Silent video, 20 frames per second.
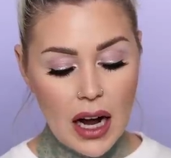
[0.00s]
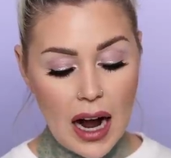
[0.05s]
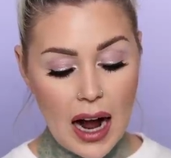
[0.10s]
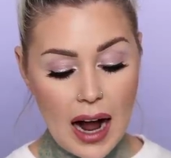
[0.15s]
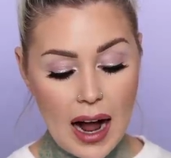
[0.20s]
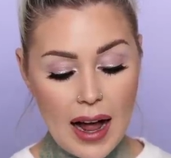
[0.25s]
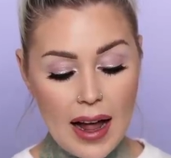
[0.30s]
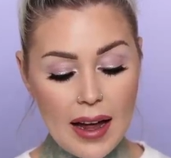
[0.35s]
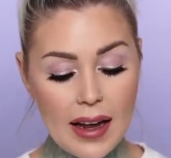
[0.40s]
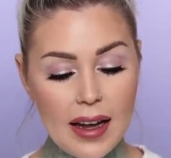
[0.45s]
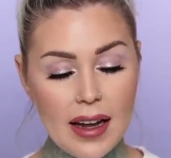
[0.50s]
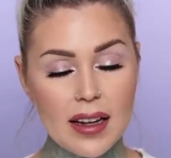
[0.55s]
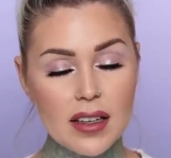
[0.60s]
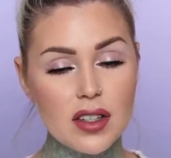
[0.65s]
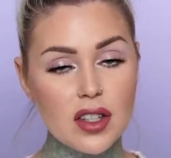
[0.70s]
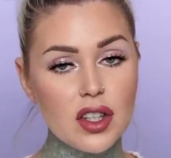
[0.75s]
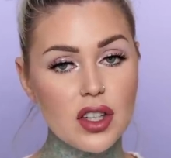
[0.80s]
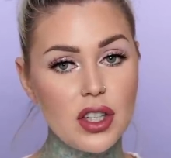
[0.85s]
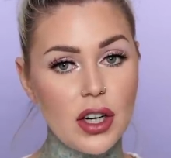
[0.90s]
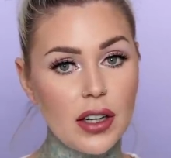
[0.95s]
I
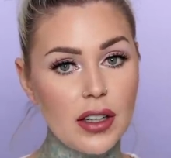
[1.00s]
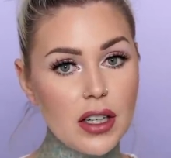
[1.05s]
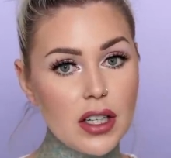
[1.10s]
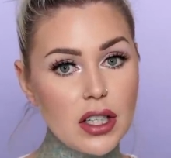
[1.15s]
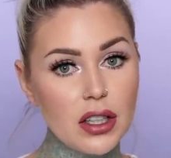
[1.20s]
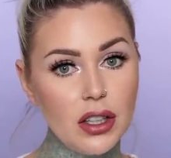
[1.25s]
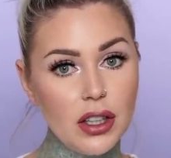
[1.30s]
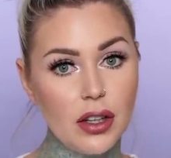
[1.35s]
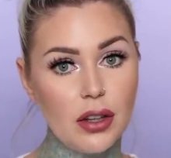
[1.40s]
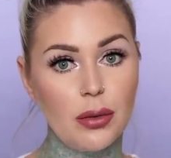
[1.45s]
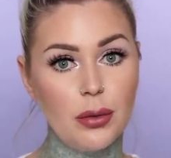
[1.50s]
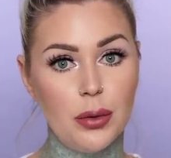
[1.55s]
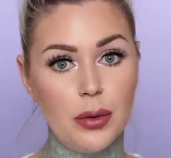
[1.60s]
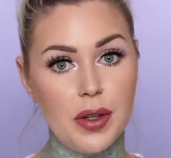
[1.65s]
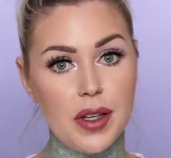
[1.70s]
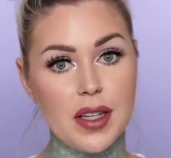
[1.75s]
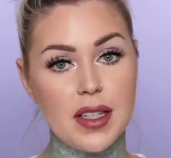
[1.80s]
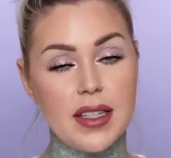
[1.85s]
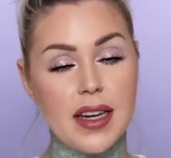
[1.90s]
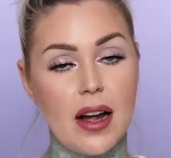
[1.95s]
started to look through
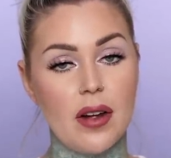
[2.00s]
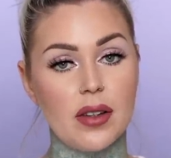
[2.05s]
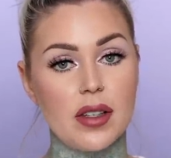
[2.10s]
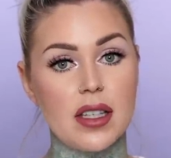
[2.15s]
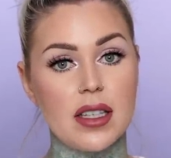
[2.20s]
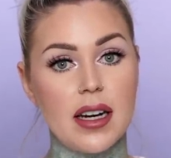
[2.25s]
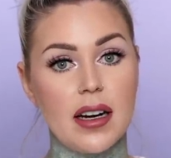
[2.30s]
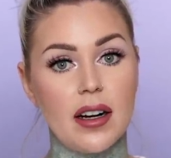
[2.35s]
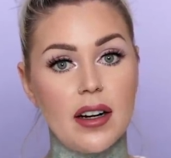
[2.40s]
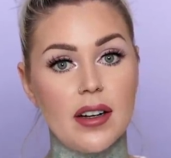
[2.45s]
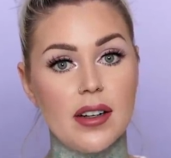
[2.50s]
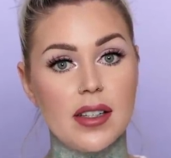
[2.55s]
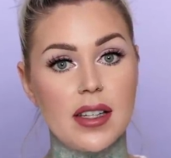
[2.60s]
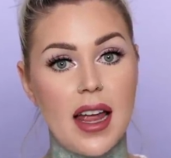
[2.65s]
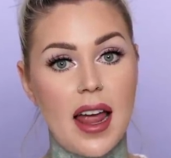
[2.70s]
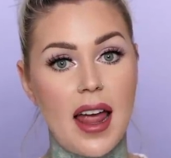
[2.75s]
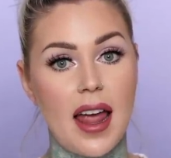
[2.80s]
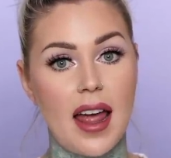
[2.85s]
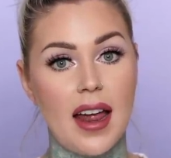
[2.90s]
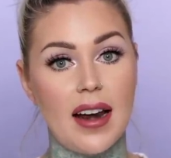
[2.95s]
these downstairs
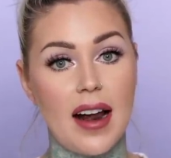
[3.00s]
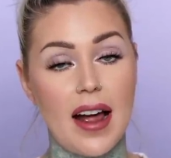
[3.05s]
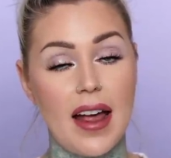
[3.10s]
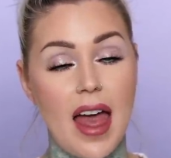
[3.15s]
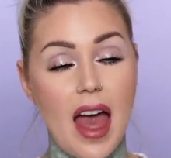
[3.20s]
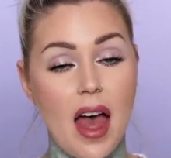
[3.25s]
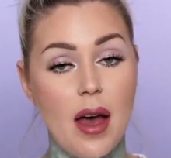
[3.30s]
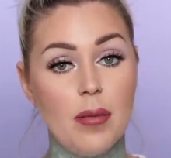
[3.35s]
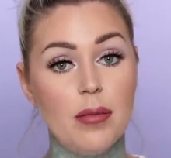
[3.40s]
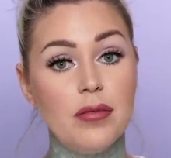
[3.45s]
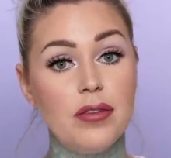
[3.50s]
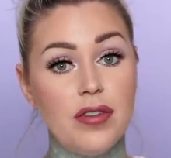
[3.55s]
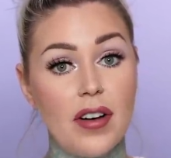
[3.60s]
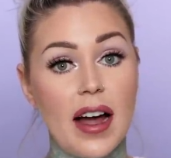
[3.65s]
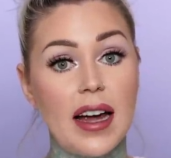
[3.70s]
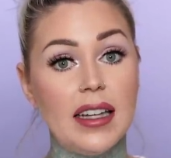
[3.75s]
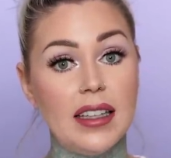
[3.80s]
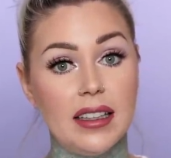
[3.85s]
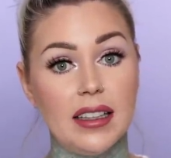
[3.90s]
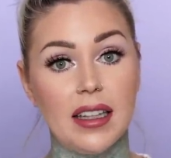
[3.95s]
and I am
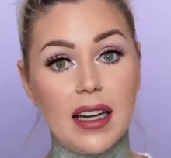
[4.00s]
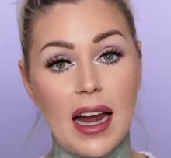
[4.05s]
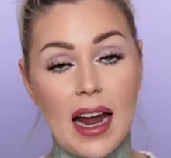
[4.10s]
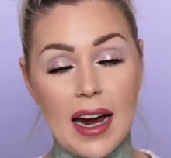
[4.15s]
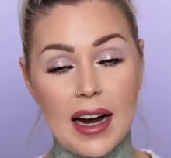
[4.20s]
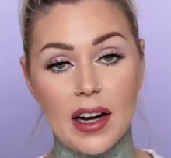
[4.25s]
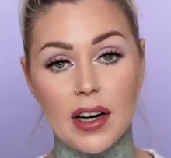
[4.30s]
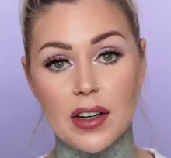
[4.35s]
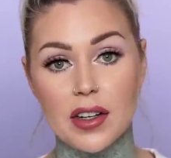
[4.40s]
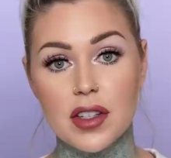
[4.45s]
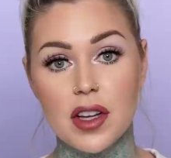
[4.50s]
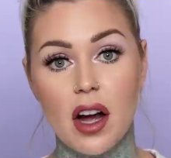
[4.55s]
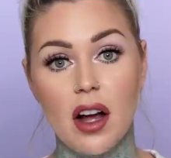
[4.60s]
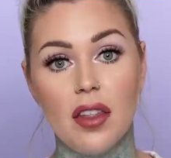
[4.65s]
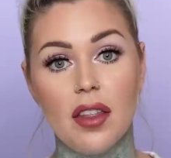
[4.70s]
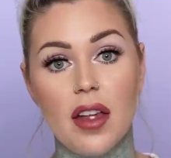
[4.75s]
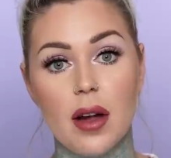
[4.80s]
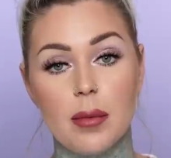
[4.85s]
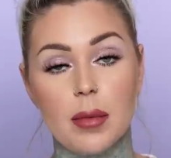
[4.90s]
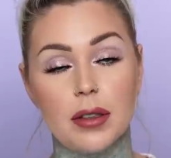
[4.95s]
finding hairs
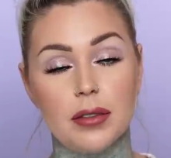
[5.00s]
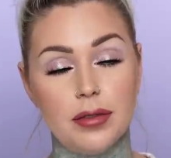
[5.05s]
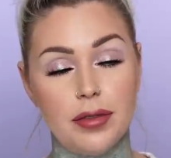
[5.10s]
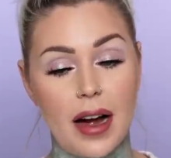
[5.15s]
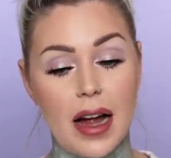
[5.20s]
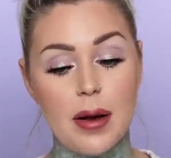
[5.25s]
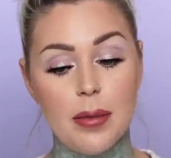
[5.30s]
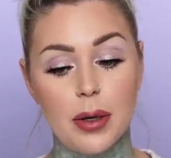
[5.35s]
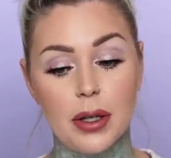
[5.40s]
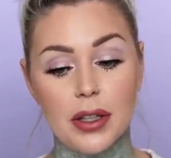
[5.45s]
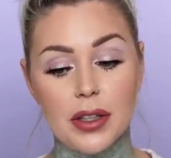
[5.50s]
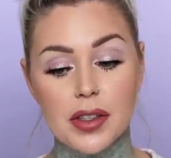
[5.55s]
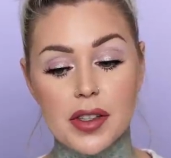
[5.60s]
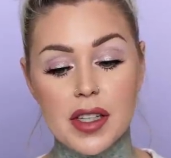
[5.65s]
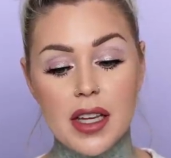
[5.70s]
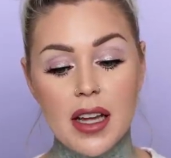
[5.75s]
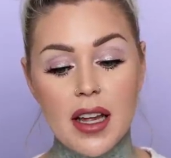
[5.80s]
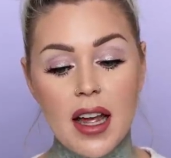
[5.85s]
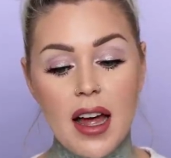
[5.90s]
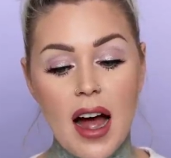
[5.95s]
on them or
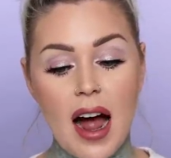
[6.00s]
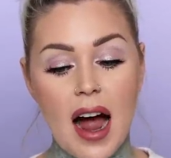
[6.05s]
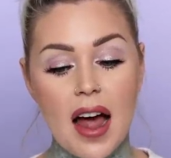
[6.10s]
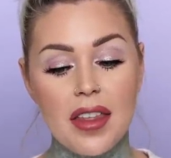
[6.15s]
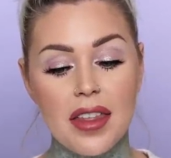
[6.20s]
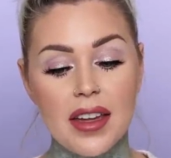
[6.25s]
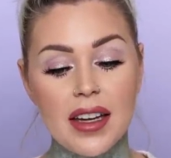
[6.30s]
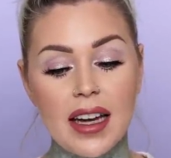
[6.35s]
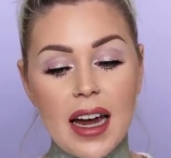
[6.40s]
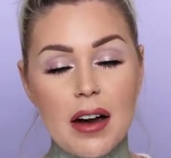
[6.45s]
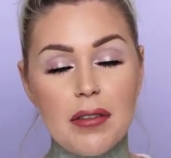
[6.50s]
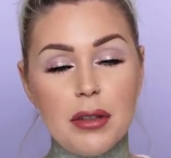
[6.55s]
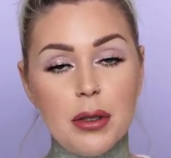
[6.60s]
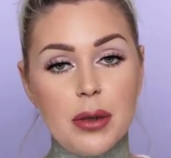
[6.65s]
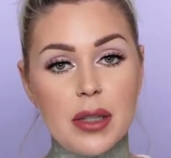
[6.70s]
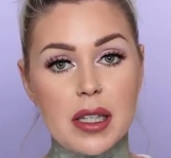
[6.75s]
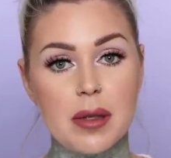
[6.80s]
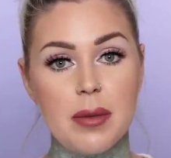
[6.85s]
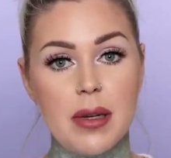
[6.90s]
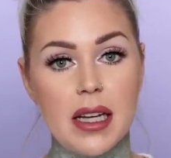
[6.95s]
fibers. I think
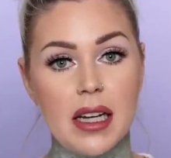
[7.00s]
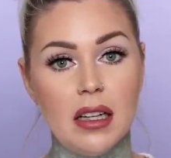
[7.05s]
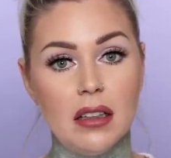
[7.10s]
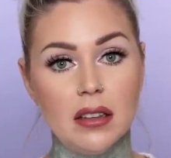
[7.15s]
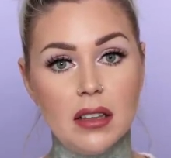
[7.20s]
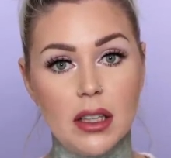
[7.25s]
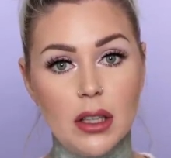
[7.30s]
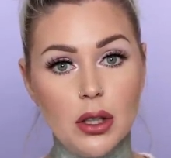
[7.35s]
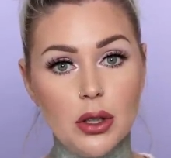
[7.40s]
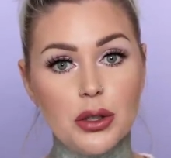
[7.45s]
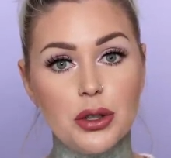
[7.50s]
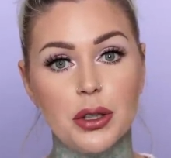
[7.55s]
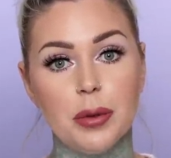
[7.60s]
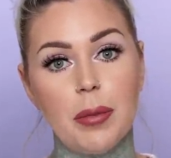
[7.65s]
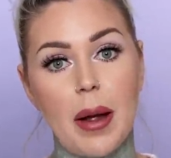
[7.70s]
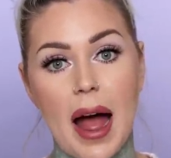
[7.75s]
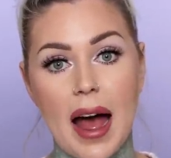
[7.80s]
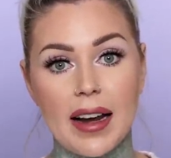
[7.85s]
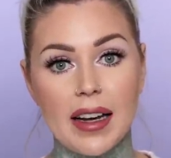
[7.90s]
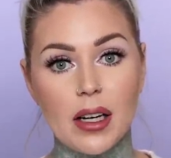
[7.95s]
everyone's being a little
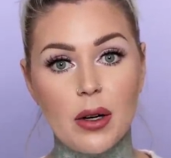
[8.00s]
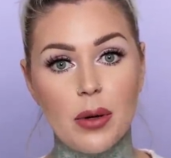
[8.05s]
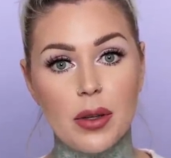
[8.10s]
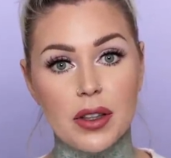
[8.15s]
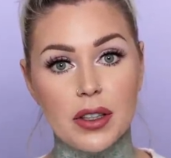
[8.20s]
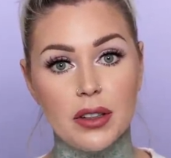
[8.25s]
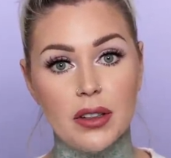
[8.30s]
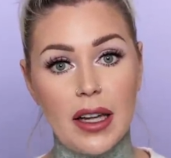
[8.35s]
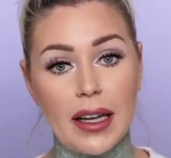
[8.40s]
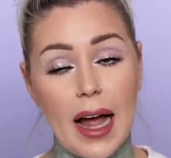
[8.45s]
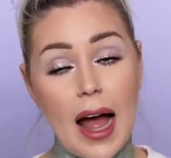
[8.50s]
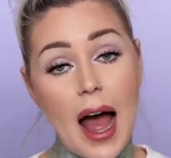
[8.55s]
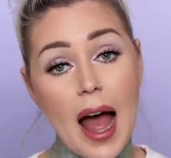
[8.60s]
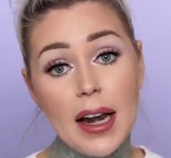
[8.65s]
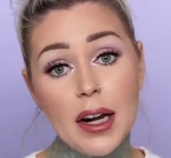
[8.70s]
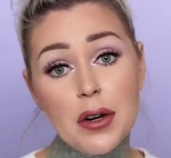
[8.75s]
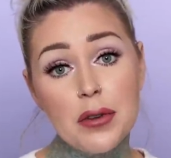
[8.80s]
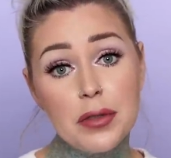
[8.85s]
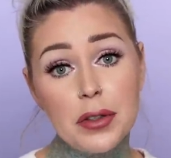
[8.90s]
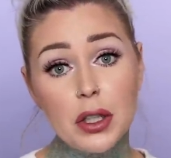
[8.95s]
dramatic when they're like,
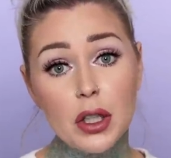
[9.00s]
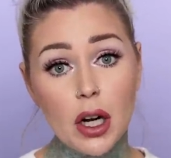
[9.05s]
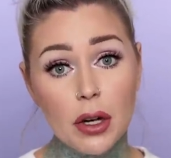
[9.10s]
I don't feel